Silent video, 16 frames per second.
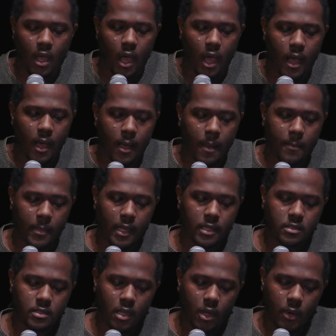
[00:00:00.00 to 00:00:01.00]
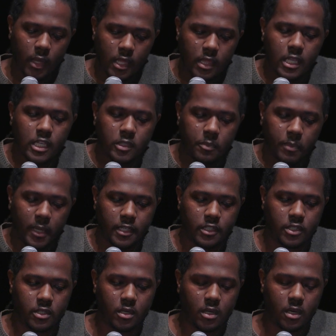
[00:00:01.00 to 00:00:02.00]
And so in this
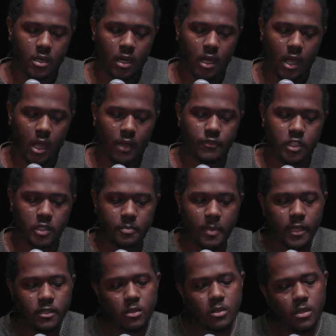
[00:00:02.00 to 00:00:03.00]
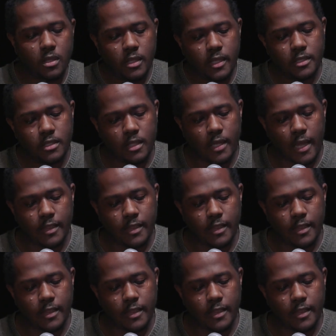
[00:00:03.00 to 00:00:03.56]
picture of a spectacle lynching,